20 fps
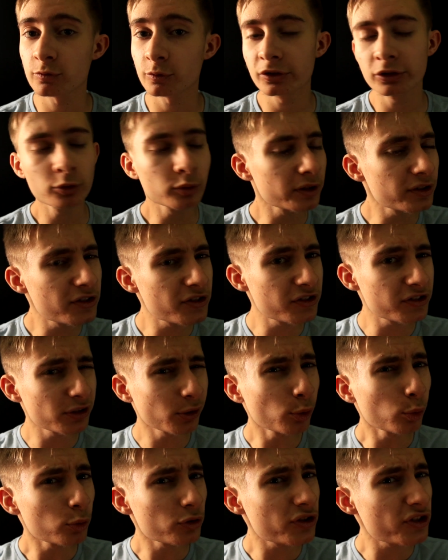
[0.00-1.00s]
where you can
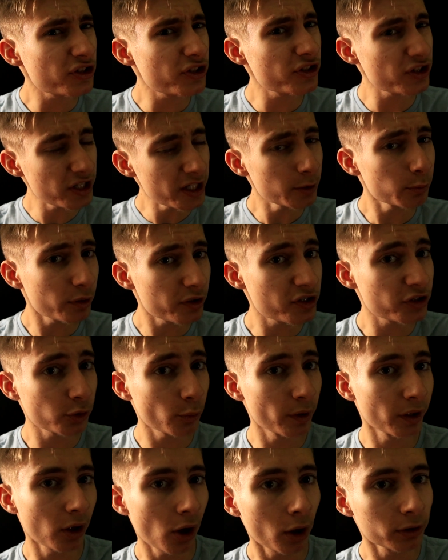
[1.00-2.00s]
still see what's
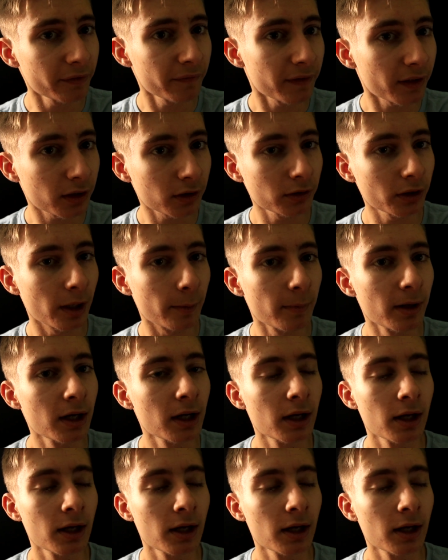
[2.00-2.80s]
going on in the clip,